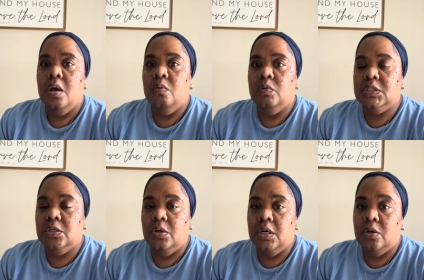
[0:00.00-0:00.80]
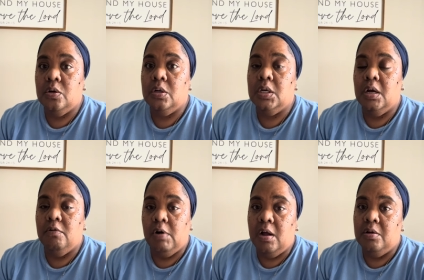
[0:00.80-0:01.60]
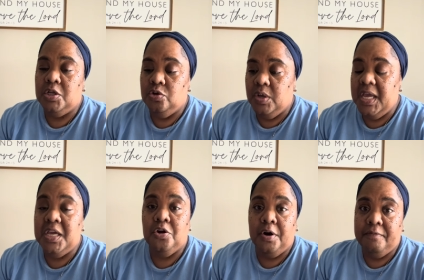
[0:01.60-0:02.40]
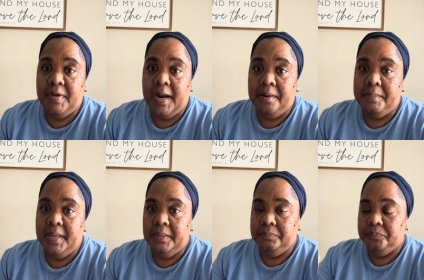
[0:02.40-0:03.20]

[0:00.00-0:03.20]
what's going on around you in your environment.